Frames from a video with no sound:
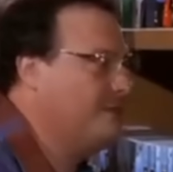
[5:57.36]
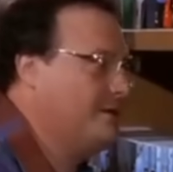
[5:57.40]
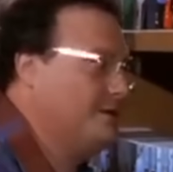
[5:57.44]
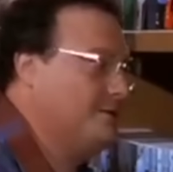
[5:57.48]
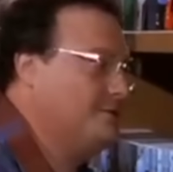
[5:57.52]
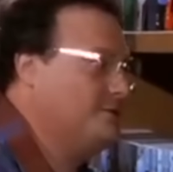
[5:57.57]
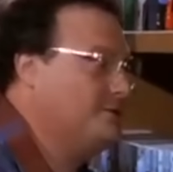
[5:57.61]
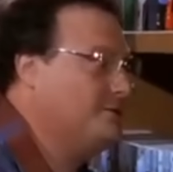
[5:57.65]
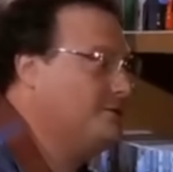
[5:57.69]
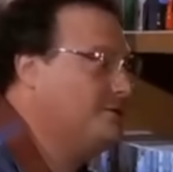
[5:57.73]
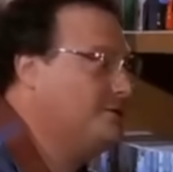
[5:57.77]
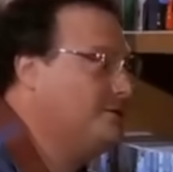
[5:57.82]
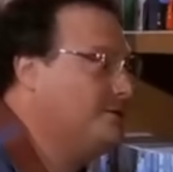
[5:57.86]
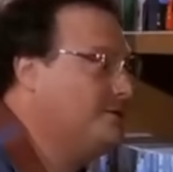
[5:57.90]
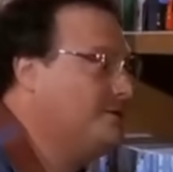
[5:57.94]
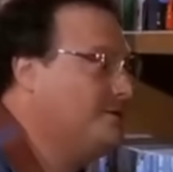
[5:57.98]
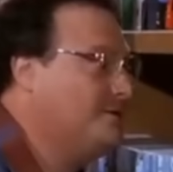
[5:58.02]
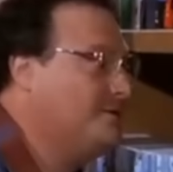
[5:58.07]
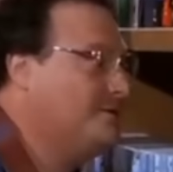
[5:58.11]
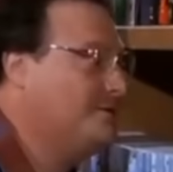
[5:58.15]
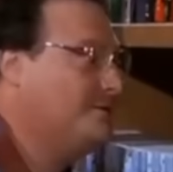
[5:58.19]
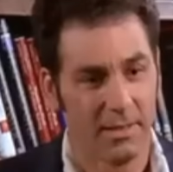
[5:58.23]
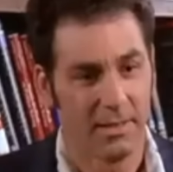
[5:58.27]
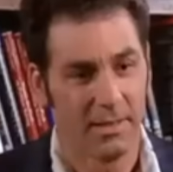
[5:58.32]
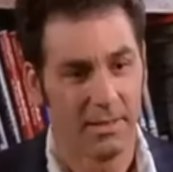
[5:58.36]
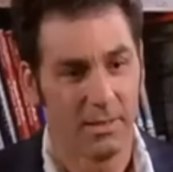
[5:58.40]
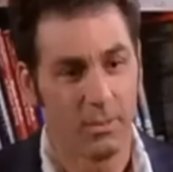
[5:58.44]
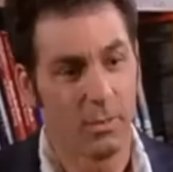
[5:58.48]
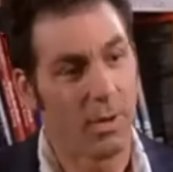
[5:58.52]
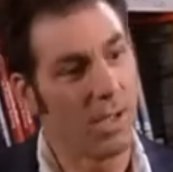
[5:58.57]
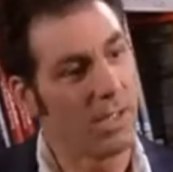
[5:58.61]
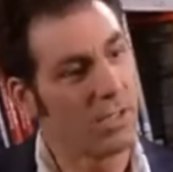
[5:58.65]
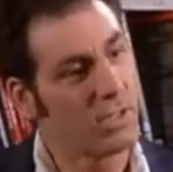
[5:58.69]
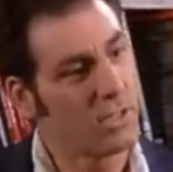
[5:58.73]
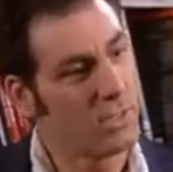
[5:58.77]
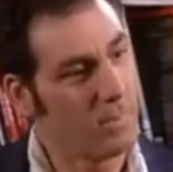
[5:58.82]
Pantene? Do
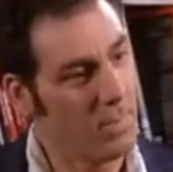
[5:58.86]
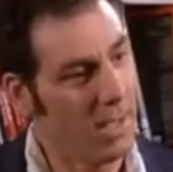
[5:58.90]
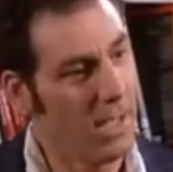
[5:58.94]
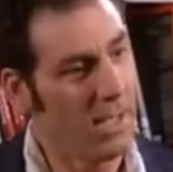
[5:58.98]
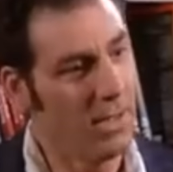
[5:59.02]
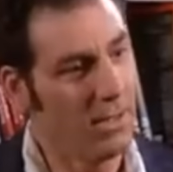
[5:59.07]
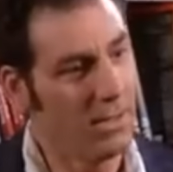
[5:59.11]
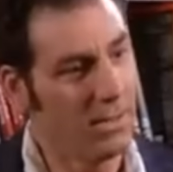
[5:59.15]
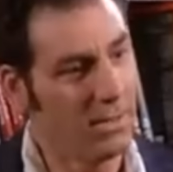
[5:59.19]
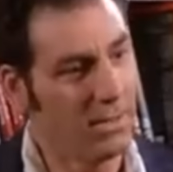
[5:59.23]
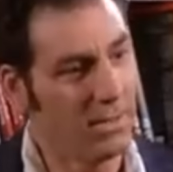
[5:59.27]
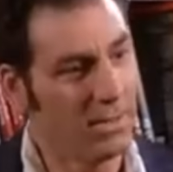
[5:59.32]
I smell?